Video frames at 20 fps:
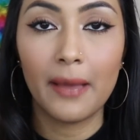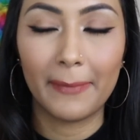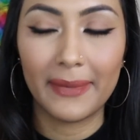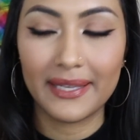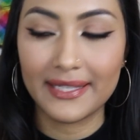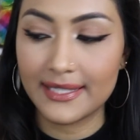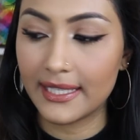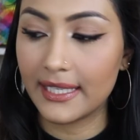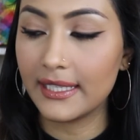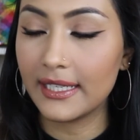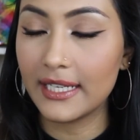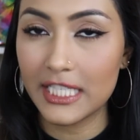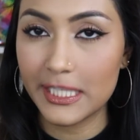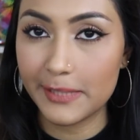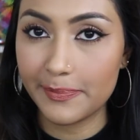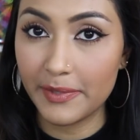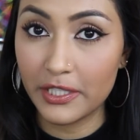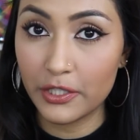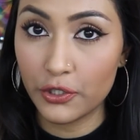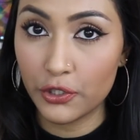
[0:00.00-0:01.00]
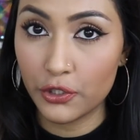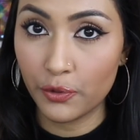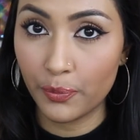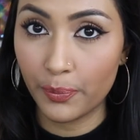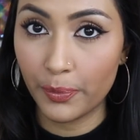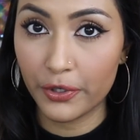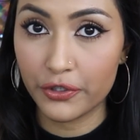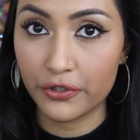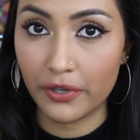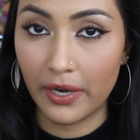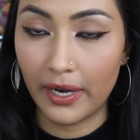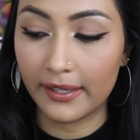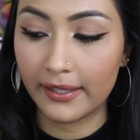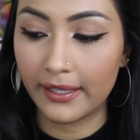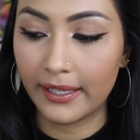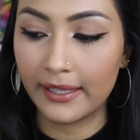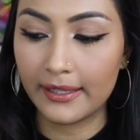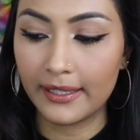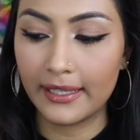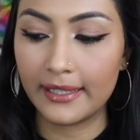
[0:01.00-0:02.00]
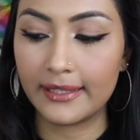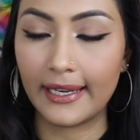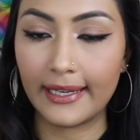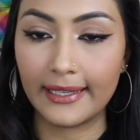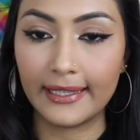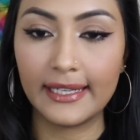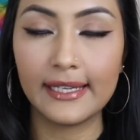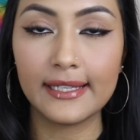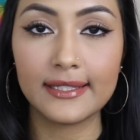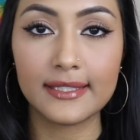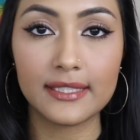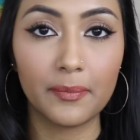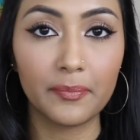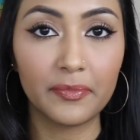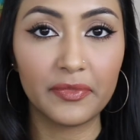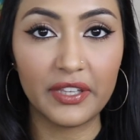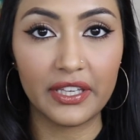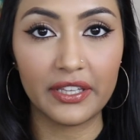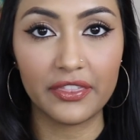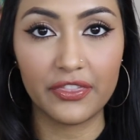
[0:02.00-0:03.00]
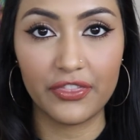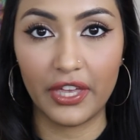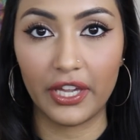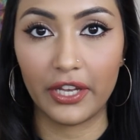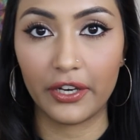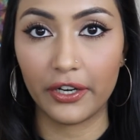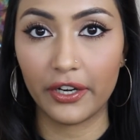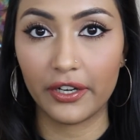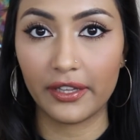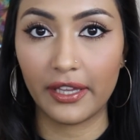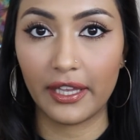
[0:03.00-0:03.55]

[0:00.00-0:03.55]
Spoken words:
my skin has been super dry lately and I needed something thicker,